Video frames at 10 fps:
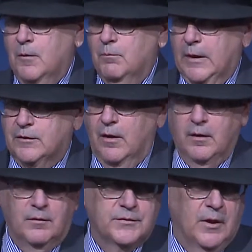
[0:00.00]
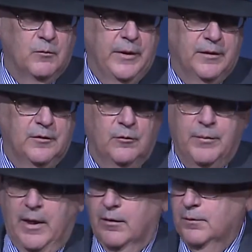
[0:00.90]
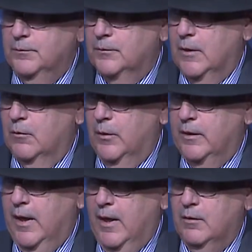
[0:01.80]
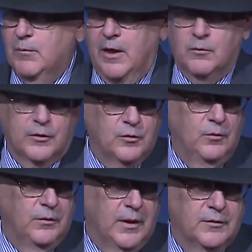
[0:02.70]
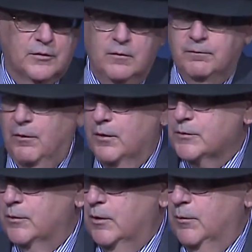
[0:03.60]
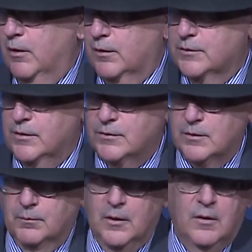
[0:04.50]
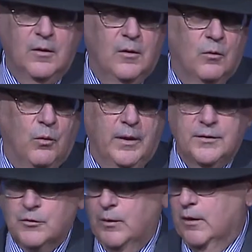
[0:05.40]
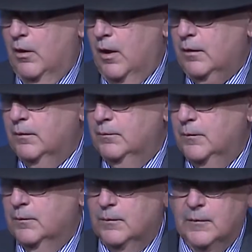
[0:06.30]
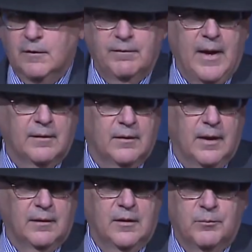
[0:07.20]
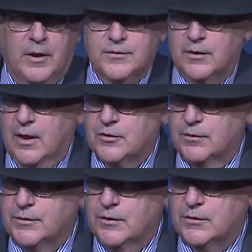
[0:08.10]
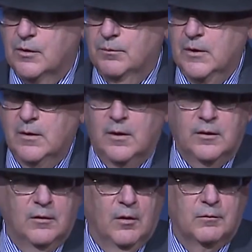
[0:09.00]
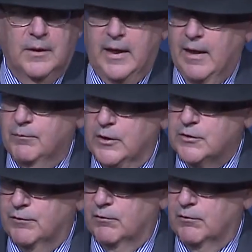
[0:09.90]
McDonnell said we can do better, and what he had in mind were two things, two faults with the American system. One is gridlock, the fact that in a presidential system, you don't really have much of a